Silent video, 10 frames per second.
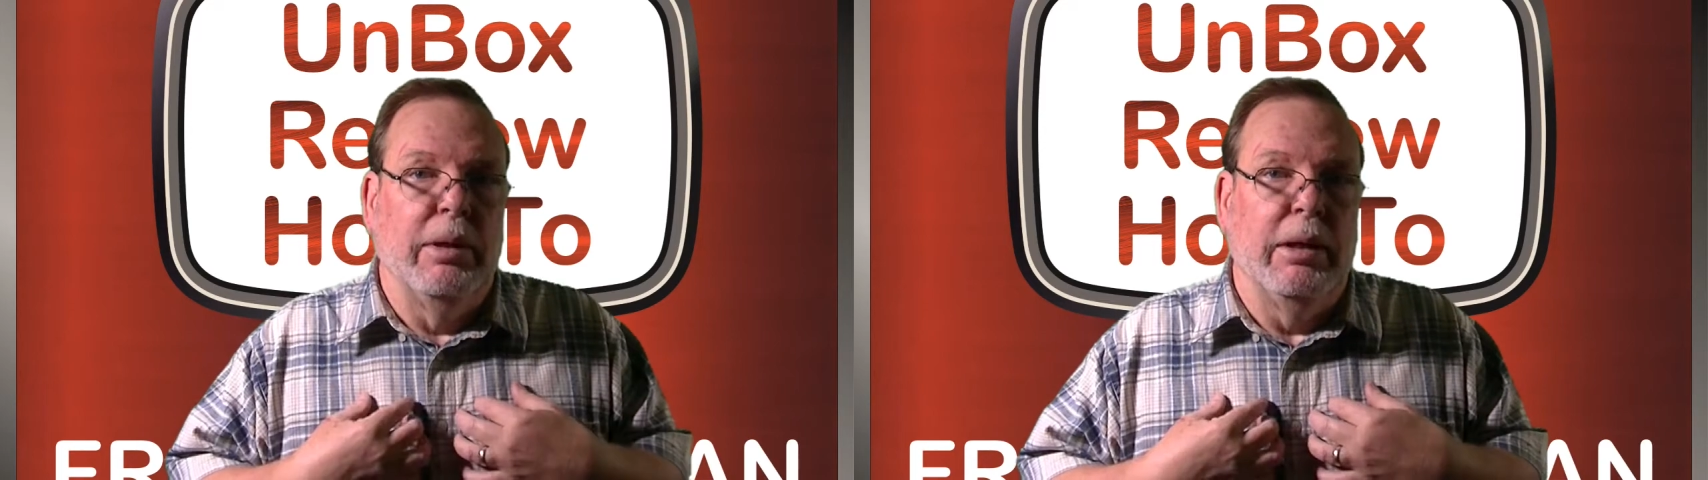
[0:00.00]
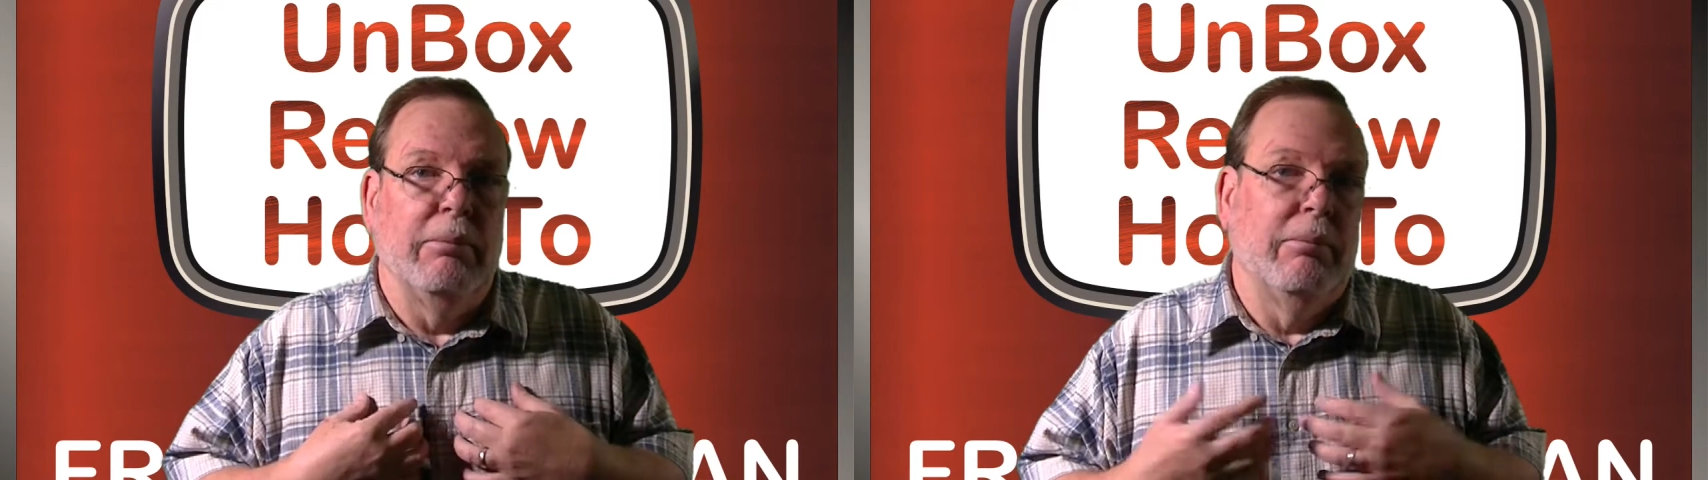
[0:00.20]

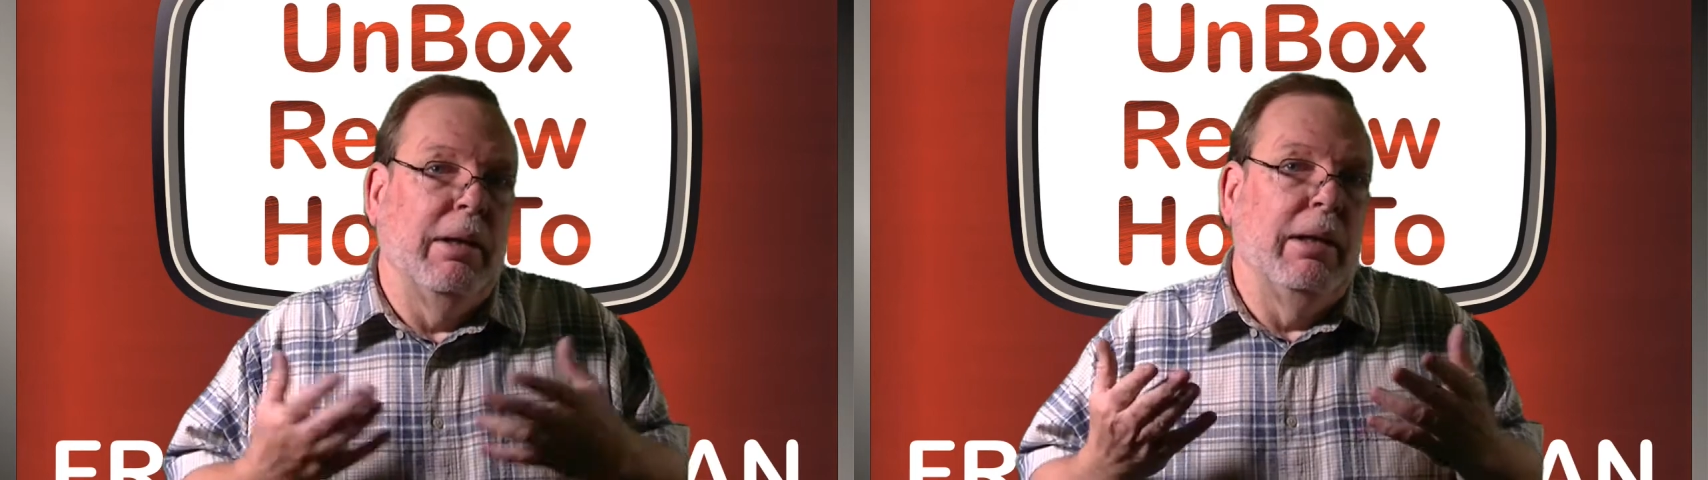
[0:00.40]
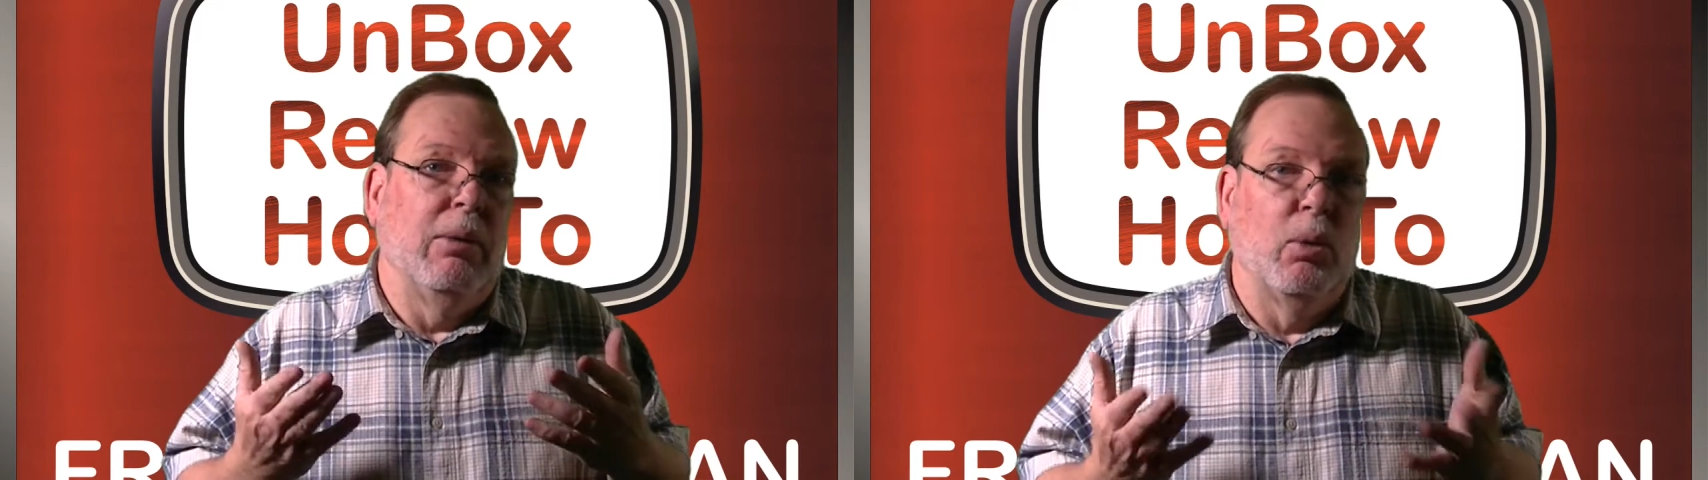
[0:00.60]
It
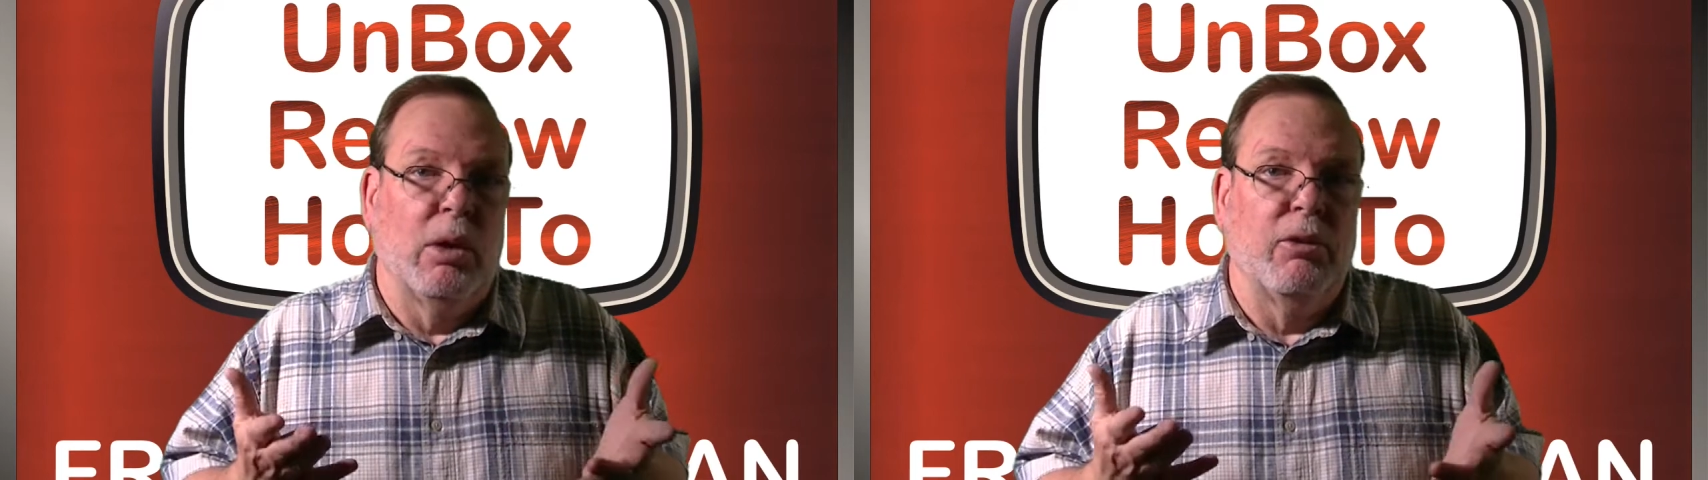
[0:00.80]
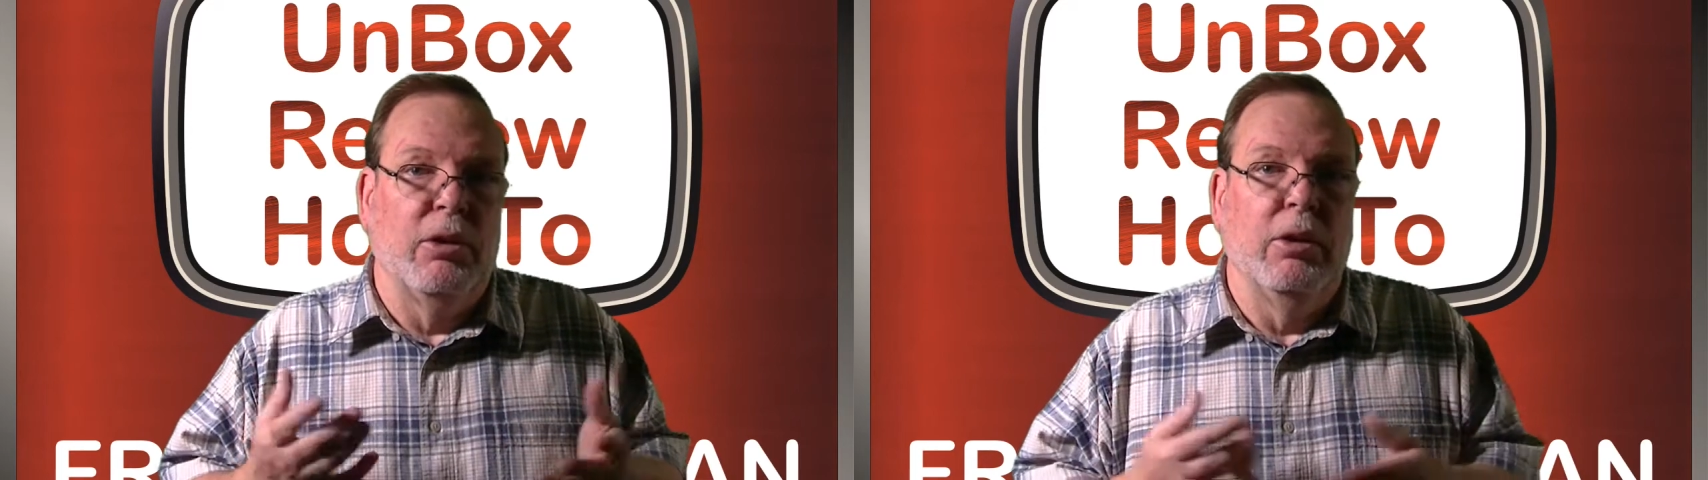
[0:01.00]
may not
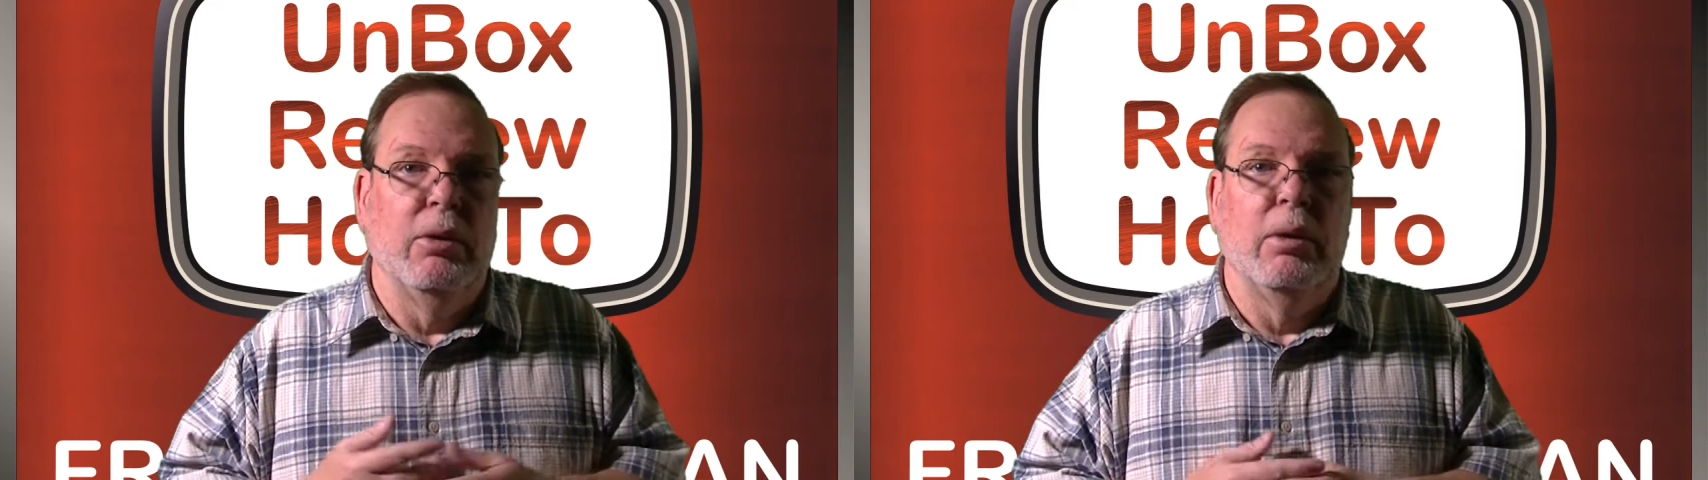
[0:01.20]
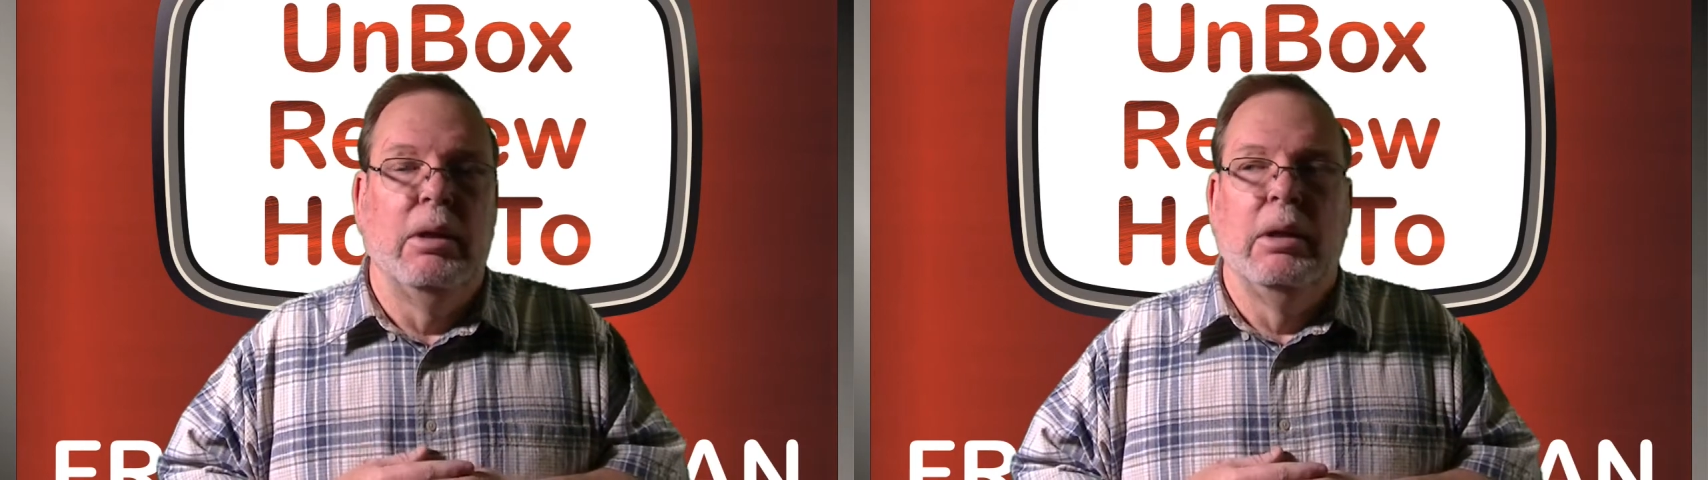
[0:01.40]
work for you.